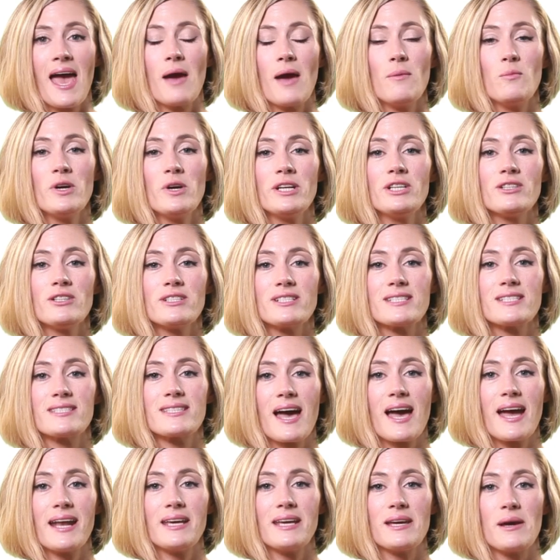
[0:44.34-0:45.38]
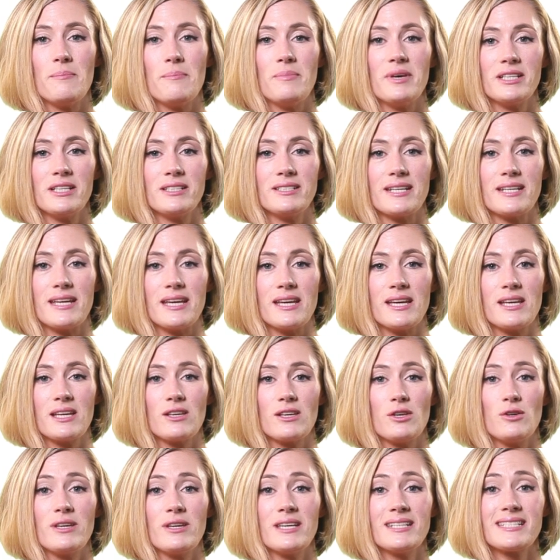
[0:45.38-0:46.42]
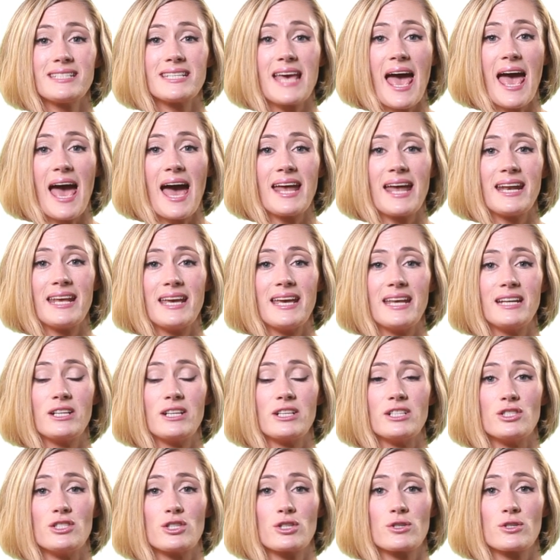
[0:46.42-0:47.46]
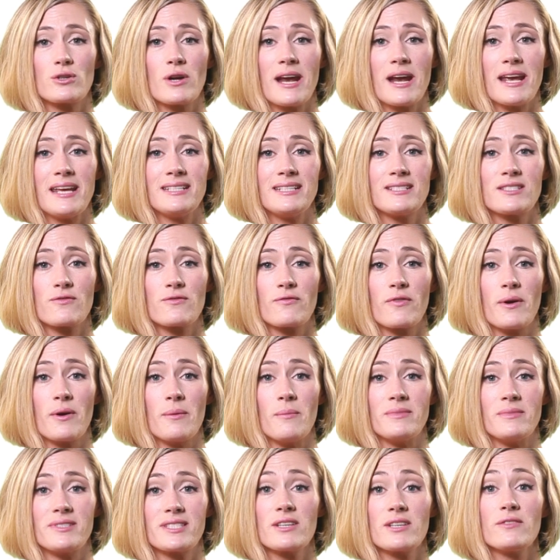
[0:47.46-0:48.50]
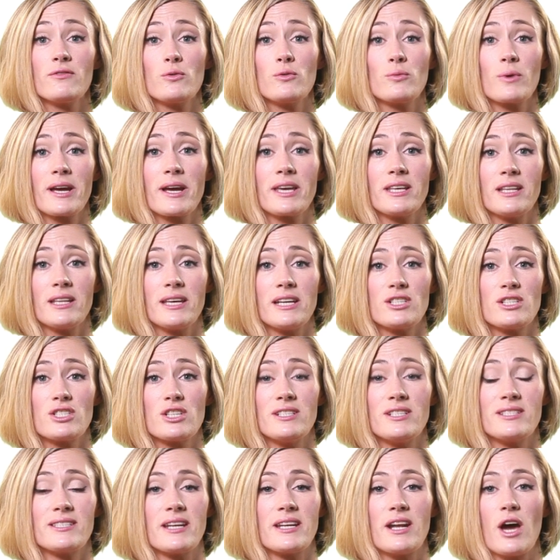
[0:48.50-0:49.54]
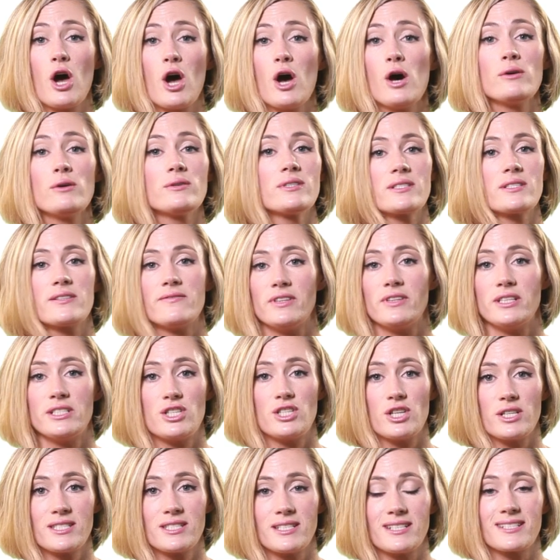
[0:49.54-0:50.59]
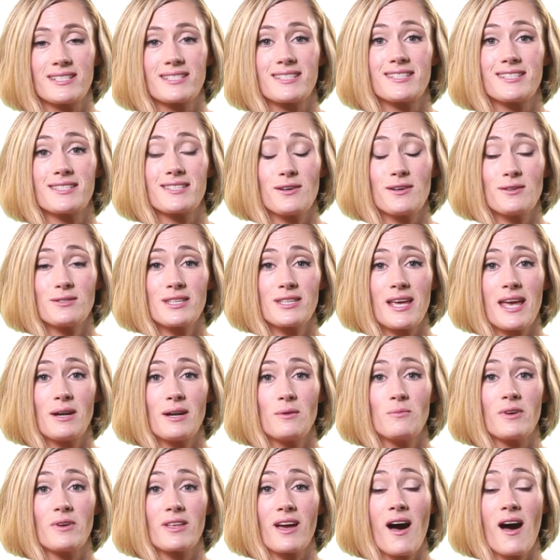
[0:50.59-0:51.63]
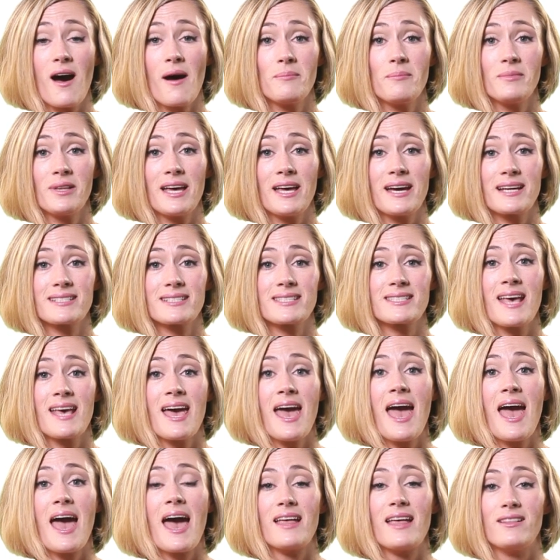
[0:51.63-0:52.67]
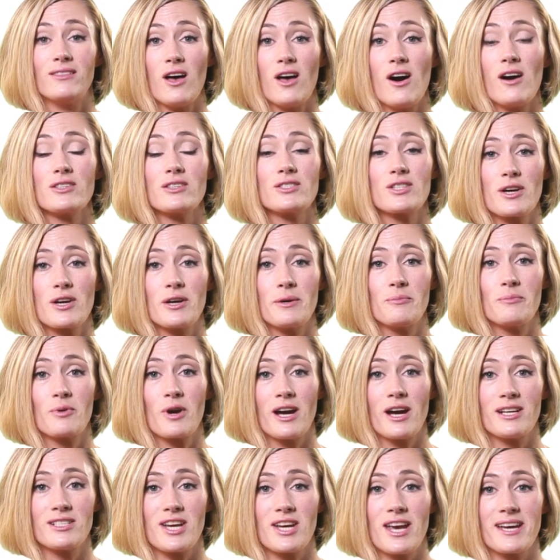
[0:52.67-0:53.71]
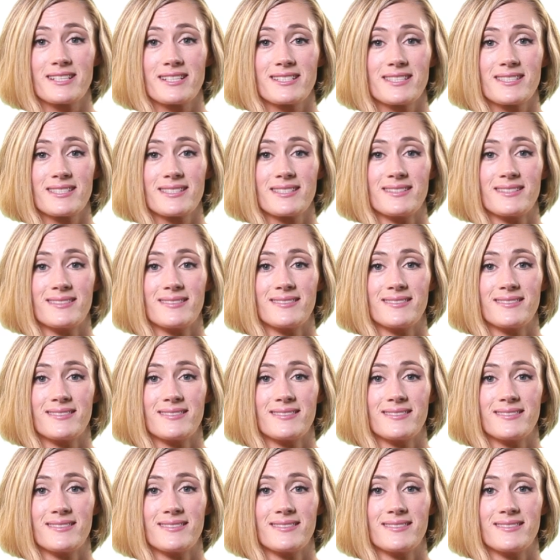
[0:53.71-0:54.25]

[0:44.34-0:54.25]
And when you're designing a building, you get to add in constraints from civil regulations and a host of logistics associated with complex and long term projects.